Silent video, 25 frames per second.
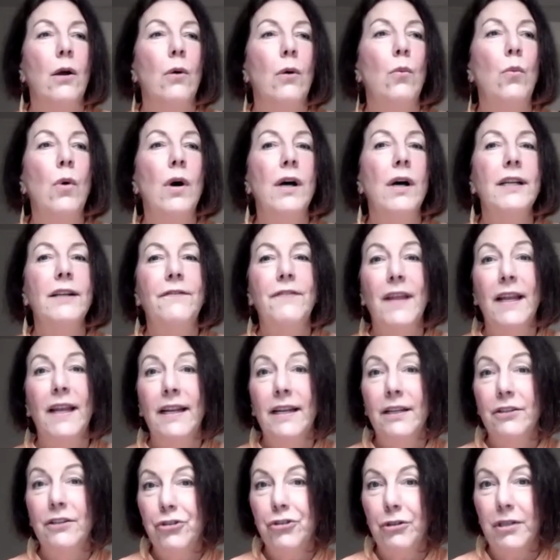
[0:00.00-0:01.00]
What if
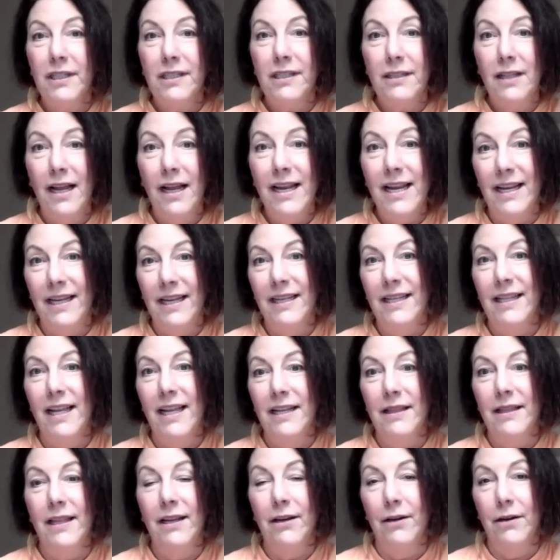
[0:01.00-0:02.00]
they injure a client
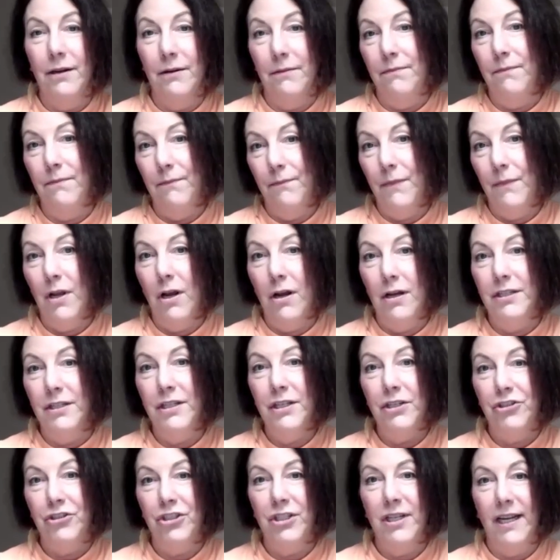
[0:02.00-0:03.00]
that they're
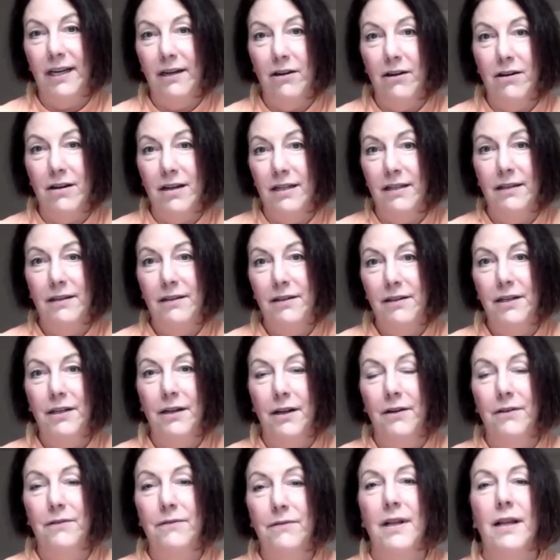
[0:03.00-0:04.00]
auditioning on, you
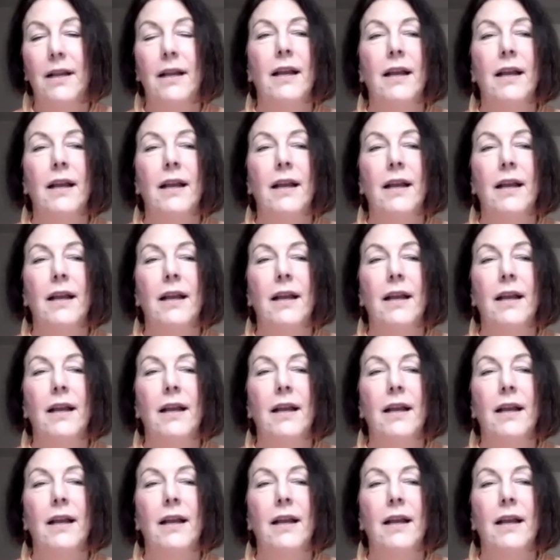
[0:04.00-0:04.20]
know?